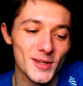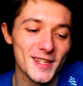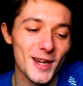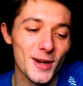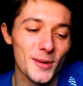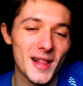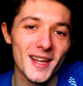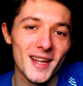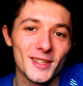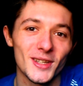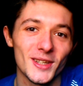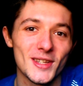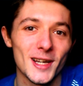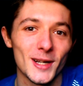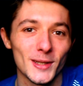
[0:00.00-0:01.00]
So we'll see how well
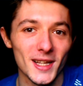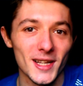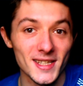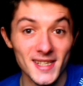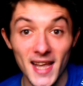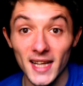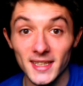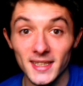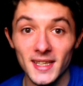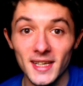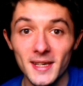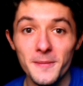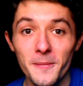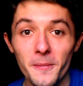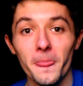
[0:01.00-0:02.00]
that turns out on
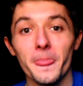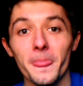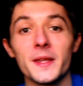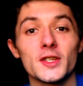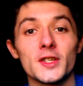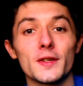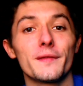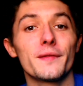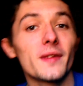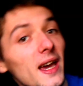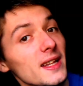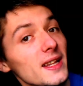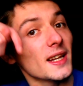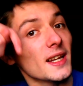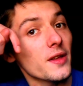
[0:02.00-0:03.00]
Saturday. So don't
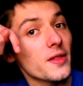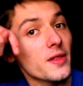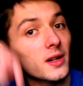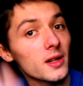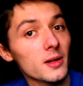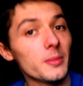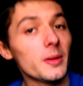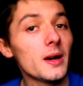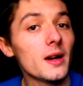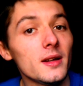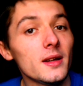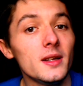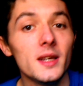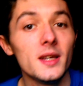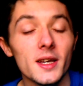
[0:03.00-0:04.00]
forget, to click on the little
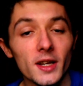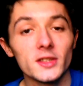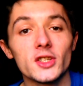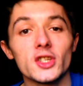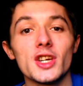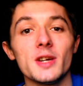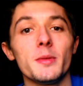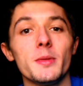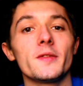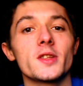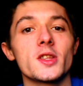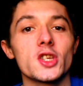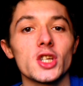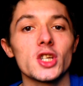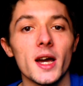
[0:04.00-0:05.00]
bar to jump
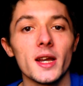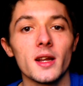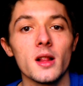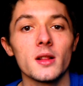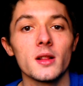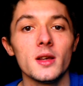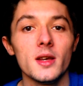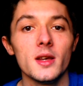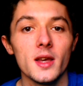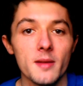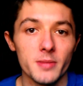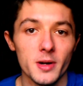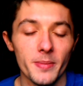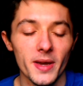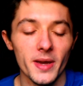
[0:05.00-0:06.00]
over to the channel,
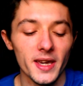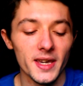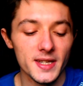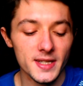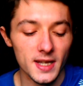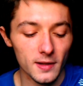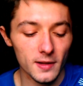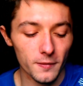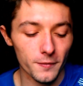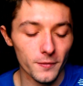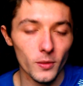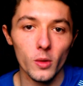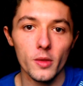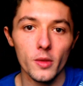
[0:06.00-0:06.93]
prepare yourself